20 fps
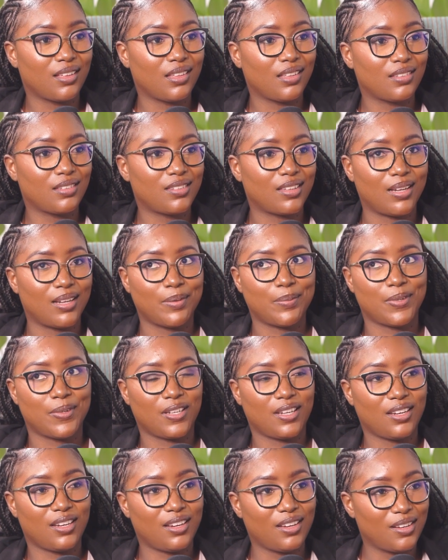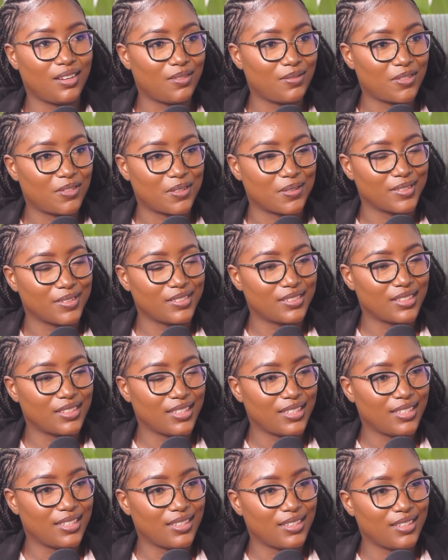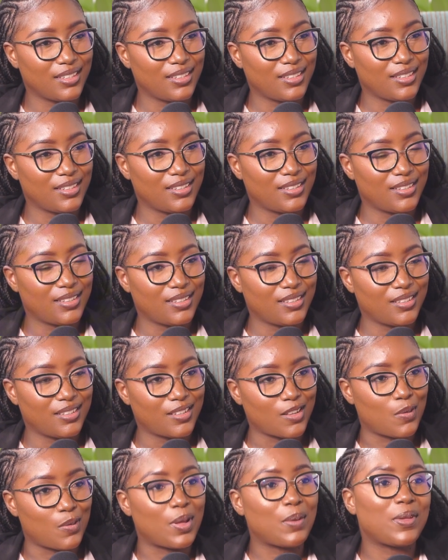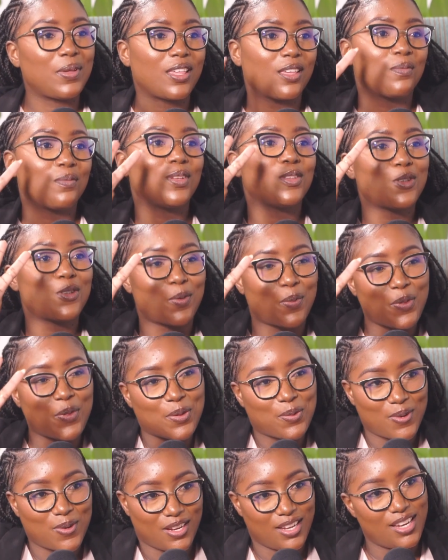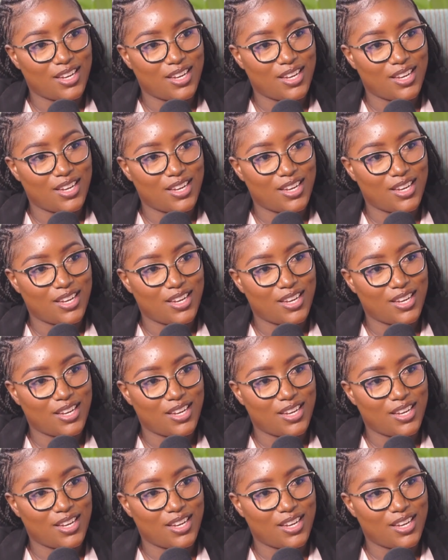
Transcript: Celebrity, of course. Or maybe give me top 3.